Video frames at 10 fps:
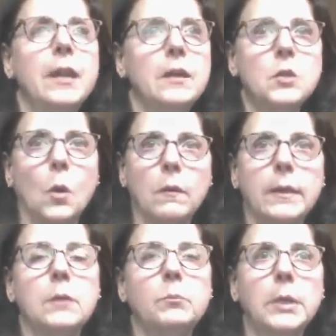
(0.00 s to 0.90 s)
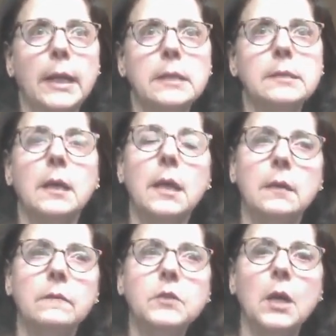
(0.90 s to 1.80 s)
that it's already in place
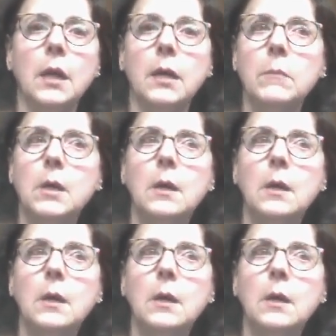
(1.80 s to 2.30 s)
ahead of time.